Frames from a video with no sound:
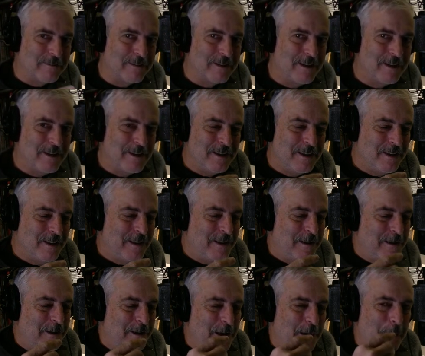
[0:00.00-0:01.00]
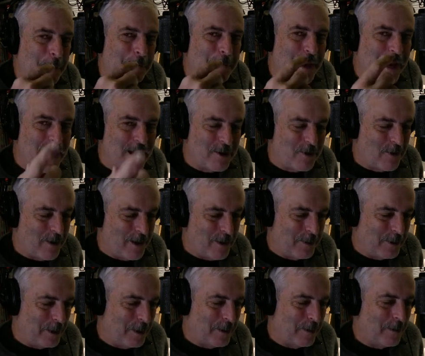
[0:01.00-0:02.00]
of
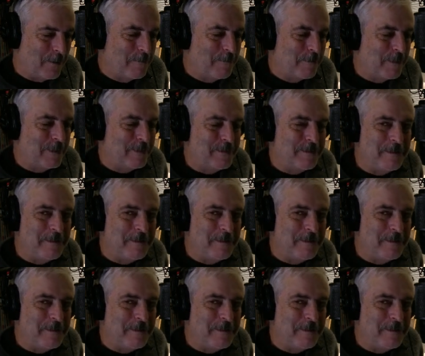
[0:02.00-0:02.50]
background here.